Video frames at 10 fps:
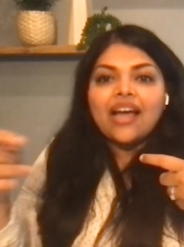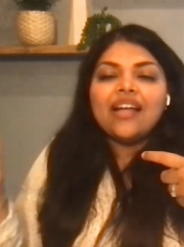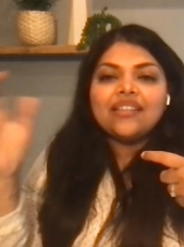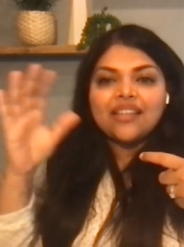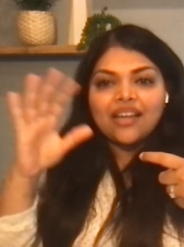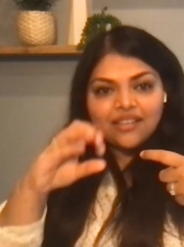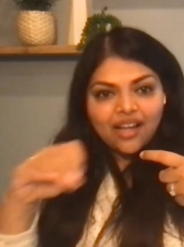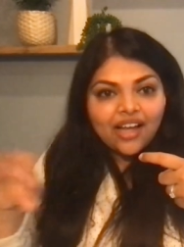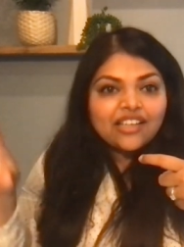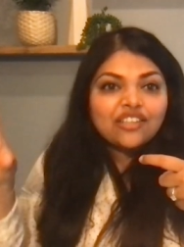and then
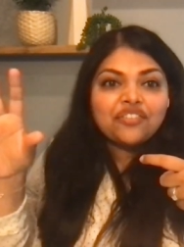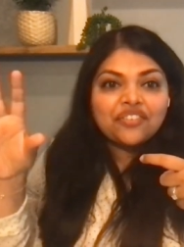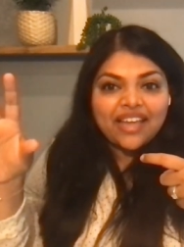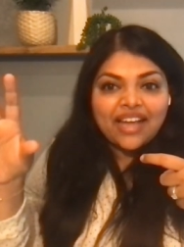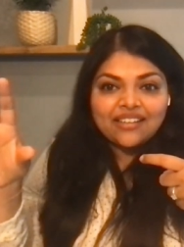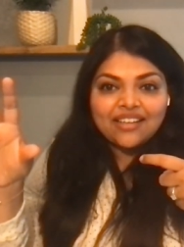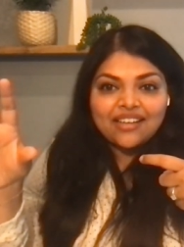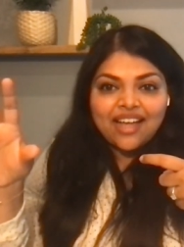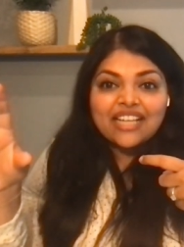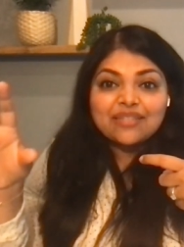kind of
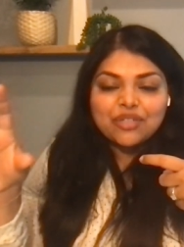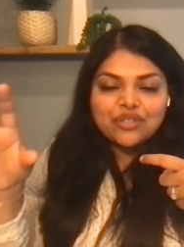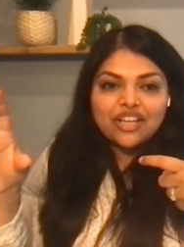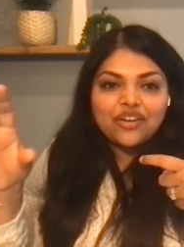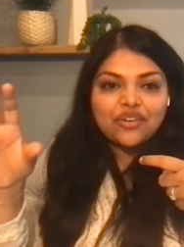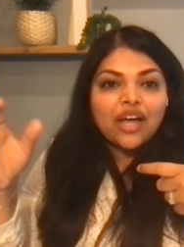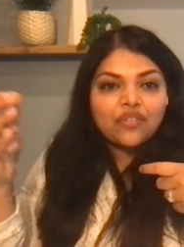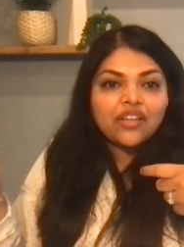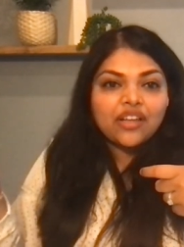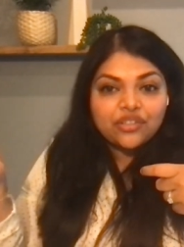getting as much as I could out
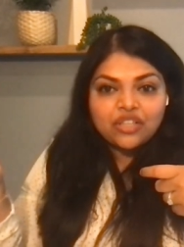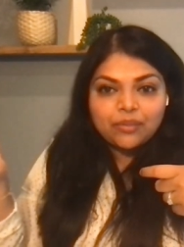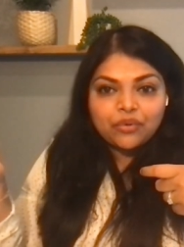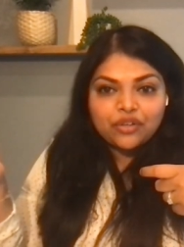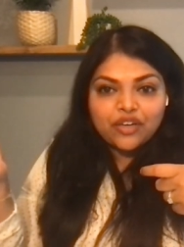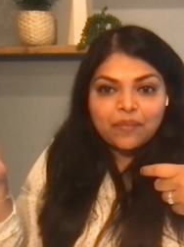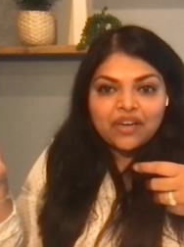of the AEGD program.